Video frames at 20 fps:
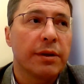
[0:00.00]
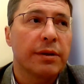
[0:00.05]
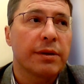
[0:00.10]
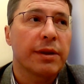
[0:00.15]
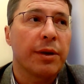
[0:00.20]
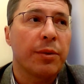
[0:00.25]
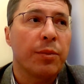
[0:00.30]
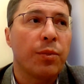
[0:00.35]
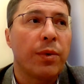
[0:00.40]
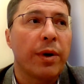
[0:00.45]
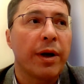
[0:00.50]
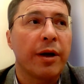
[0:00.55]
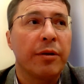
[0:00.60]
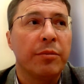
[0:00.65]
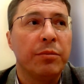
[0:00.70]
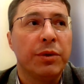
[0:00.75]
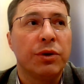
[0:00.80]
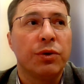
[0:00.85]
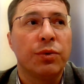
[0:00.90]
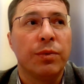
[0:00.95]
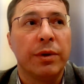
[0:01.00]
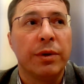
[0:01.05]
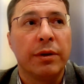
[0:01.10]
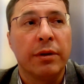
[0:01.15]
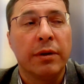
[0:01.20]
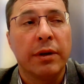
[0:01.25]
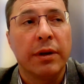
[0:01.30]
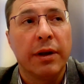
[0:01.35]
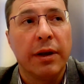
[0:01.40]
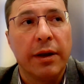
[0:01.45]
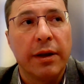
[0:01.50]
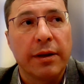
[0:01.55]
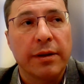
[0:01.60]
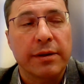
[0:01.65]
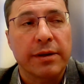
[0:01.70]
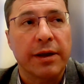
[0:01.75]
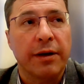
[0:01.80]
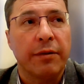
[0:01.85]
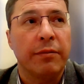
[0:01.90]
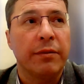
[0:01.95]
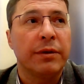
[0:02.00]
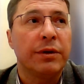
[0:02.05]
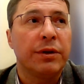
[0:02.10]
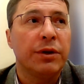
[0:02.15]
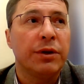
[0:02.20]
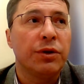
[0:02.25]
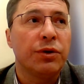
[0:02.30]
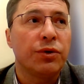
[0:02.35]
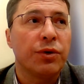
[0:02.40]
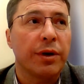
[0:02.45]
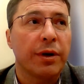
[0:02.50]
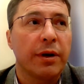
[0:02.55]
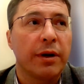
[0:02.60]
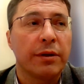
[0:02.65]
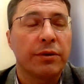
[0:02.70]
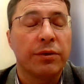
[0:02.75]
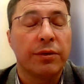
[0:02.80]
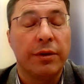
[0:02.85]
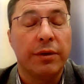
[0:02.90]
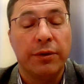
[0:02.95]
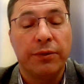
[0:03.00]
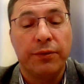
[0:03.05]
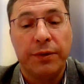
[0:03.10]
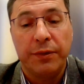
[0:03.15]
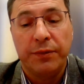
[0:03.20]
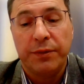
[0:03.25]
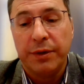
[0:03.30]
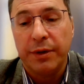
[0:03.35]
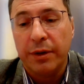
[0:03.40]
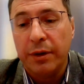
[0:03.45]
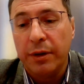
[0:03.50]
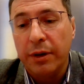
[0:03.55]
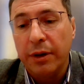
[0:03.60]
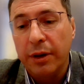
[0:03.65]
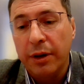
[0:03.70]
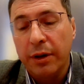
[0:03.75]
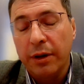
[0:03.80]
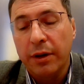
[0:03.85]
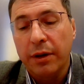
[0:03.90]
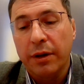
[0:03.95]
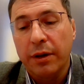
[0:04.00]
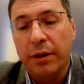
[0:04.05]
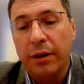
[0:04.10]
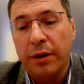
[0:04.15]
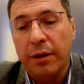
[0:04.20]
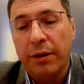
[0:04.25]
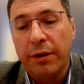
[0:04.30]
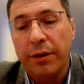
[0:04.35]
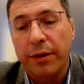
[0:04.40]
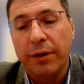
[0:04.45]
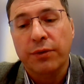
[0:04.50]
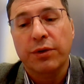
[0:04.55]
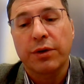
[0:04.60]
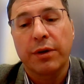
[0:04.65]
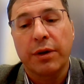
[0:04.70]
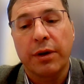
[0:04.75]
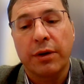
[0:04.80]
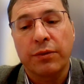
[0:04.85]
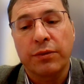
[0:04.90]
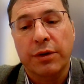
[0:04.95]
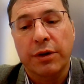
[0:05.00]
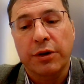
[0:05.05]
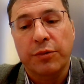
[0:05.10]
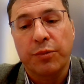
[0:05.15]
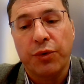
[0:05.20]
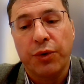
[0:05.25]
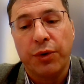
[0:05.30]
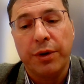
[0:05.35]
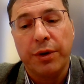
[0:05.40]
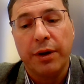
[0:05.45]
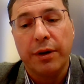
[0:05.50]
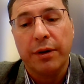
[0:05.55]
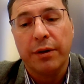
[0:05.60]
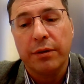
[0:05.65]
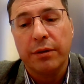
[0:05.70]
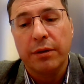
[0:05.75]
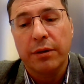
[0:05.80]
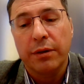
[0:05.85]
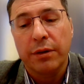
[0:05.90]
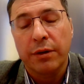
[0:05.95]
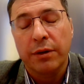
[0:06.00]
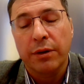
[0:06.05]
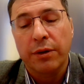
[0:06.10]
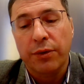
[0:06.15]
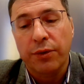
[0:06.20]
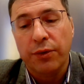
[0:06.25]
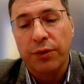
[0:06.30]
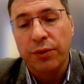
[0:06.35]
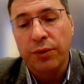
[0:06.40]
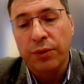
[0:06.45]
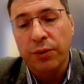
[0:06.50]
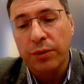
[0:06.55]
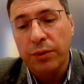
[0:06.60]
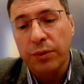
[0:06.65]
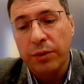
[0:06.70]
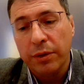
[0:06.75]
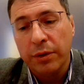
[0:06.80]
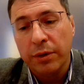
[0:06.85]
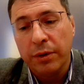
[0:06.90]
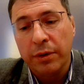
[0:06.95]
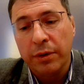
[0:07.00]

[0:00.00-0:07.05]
somewhere between 70 to 150,000 ounces per year through